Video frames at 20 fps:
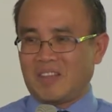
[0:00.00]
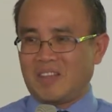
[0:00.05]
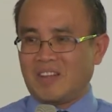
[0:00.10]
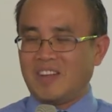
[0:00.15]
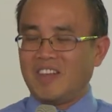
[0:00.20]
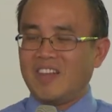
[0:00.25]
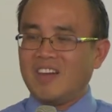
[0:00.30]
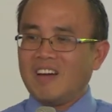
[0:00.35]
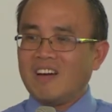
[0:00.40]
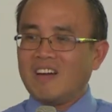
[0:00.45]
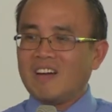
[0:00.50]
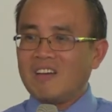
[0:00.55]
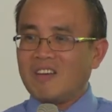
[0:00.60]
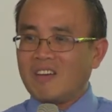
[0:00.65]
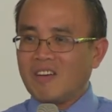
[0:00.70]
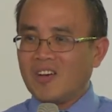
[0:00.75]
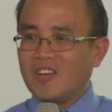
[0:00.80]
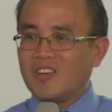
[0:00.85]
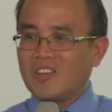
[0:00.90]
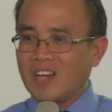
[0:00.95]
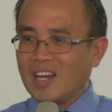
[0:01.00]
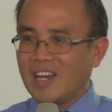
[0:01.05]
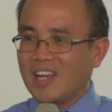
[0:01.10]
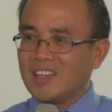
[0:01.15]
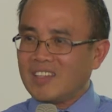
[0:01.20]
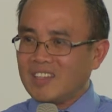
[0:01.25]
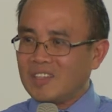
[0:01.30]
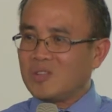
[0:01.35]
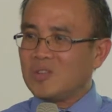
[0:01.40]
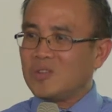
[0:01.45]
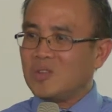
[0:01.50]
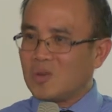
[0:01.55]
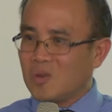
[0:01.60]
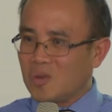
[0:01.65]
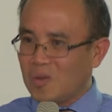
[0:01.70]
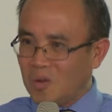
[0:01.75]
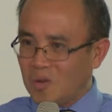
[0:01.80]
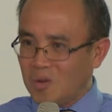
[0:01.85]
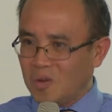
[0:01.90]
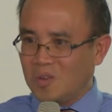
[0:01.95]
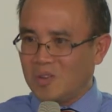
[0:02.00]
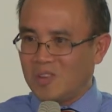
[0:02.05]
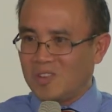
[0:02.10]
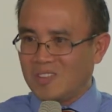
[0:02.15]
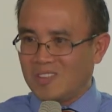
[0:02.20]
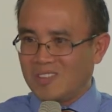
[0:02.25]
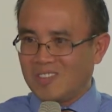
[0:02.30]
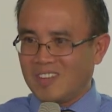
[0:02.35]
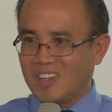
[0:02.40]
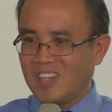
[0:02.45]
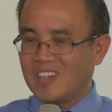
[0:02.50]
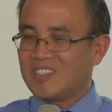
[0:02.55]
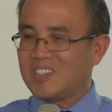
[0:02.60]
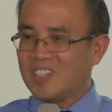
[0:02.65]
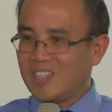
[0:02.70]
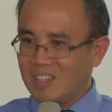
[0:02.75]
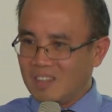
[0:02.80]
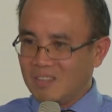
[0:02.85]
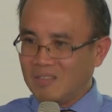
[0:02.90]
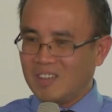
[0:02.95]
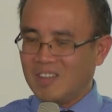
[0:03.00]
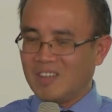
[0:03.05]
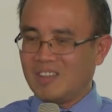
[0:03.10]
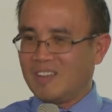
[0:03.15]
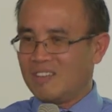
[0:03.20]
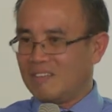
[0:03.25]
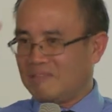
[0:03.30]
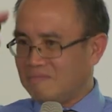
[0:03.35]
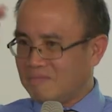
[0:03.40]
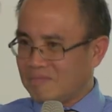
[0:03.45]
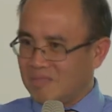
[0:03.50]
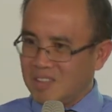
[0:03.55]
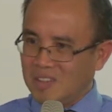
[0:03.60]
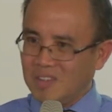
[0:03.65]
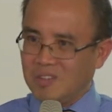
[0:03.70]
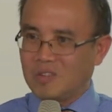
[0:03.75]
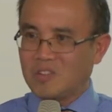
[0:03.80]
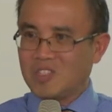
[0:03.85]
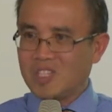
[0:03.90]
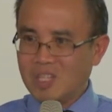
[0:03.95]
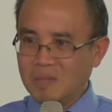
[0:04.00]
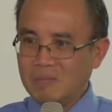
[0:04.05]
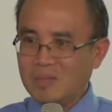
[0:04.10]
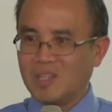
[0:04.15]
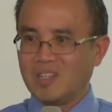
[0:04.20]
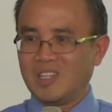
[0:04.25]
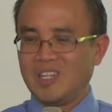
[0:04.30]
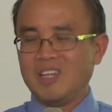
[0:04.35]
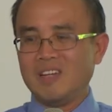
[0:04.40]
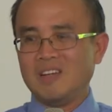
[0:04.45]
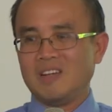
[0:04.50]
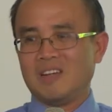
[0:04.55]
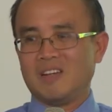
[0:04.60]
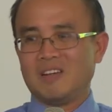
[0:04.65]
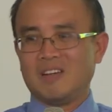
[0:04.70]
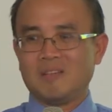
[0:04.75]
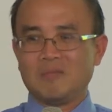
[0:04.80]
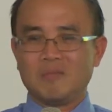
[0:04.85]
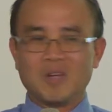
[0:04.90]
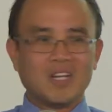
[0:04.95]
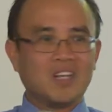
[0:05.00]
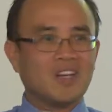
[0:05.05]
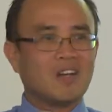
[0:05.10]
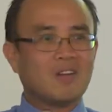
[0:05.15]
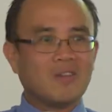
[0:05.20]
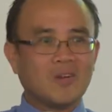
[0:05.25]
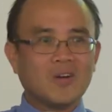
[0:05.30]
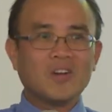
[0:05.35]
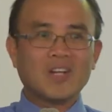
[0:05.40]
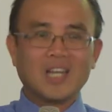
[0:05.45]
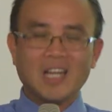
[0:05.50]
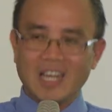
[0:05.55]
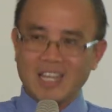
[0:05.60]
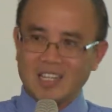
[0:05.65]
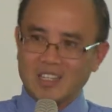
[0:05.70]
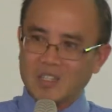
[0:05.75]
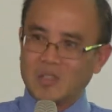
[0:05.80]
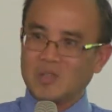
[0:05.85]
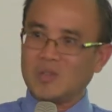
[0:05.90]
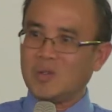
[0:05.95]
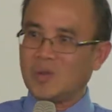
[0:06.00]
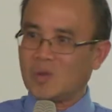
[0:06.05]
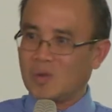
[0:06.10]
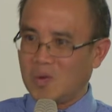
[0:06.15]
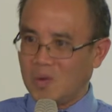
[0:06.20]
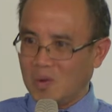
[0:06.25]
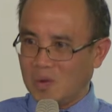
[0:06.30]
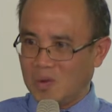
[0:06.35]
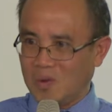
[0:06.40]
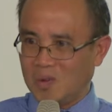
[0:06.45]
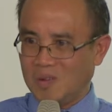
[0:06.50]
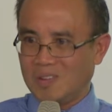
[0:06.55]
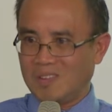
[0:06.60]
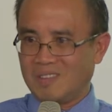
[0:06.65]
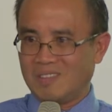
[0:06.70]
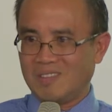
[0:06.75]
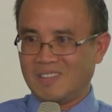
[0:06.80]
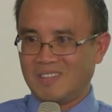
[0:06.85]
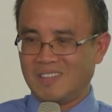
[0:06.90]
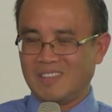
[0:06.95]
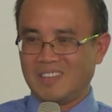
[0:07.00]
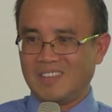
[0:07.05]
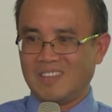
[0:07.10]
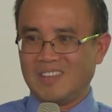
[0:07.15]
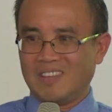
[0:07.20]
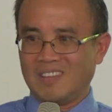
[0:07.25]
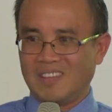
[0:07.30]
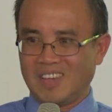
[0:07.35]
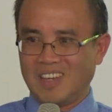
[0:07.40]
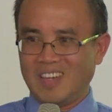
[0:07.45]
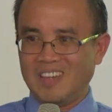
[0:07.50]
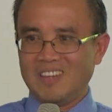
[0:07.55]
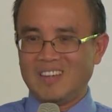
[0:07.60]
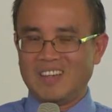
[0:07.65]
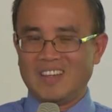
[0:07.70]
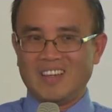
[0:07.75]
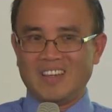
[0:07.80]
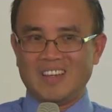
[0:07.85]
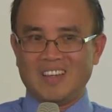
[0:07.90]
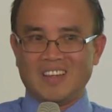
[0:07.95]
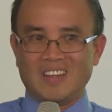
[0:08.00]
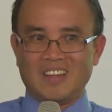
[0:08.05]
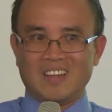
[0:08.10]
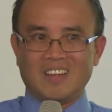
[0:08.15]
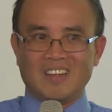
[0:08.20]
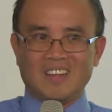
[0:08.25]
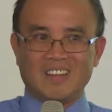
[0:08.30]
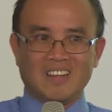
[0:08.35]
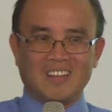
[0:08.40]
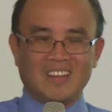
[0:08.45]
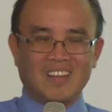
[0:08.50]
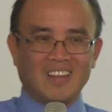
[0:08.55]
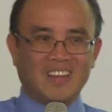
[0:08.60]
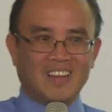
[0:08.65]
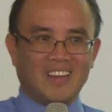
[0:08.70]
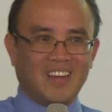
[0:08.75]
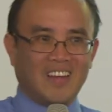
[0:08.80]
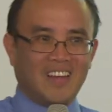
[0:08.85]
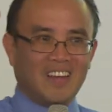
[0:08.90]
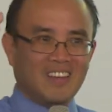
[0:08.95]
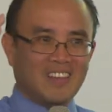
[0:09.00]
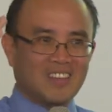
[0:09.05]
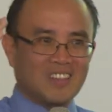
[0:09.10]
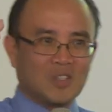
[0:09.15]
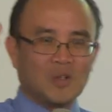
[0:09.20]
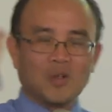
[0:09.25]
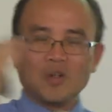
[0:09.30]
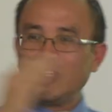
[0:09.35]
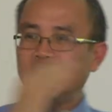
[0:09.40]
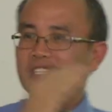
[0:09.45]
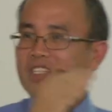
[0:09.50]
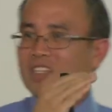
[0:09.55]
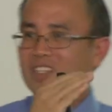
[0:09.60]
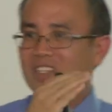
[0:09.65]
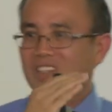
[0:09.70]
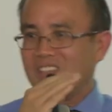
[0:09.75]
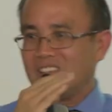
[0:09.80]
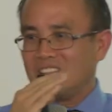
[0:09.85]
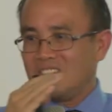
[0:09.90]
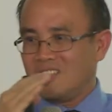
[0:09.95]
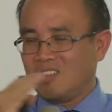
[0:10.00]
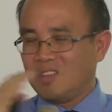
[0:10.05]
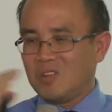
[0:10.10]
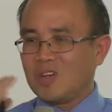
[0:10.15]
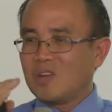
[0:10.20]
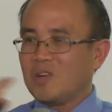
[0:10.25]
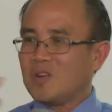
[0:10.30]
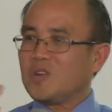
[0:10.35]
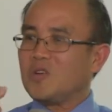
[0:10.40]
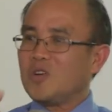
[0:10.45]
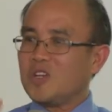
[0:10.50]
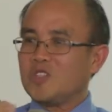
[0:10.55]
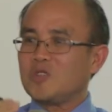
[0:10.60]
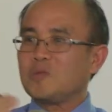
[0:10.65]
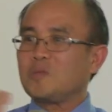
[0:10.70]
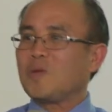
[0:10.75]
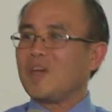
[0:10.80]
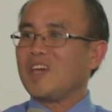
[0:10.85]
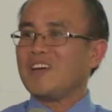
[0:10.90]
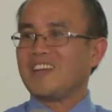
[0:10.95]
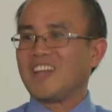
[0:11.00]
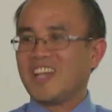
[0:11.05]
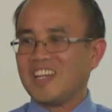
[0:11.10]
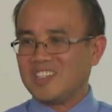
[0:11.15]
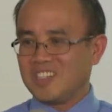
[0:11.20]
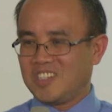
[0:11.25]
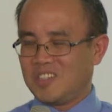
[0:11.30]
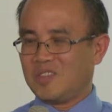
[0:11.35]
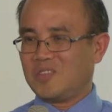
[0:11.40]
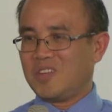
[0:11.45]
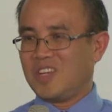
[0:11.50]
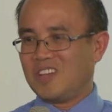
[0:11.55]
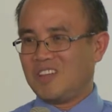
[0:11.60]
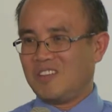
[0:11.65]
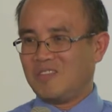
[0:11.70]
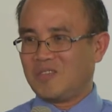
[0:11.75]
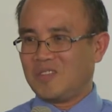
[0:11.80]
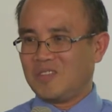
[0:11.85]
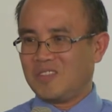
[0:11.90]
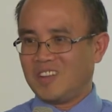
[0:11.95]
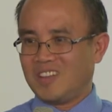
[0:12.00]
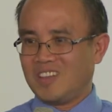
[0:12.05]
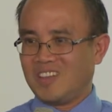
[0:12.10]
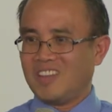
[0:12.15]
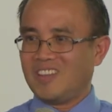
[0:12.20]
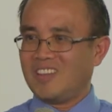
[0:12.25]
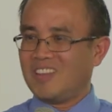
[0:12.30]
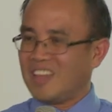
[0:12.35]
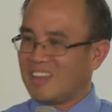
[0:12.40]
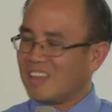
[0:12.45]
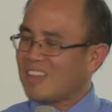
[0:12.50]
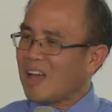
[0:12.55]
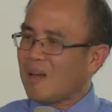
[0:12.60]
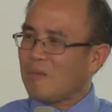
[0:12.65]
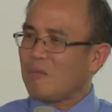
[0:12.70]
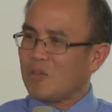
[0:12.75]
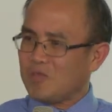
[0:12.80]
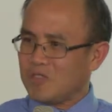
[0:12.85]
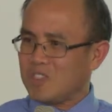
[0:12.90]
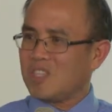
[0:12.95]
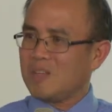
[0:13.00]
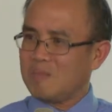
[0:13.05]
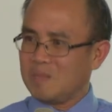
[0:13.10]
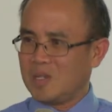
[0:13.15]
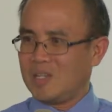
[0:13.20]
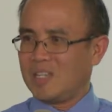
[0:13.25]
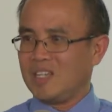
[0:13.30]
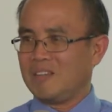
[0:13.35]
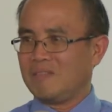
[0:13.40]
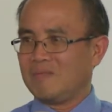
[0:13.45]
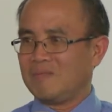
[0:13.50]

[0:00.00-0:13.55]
They are not related to your goal. They are still stimuli, but they are not related to your goal. Okay? So you are not going to pay attention to that type of stimuli.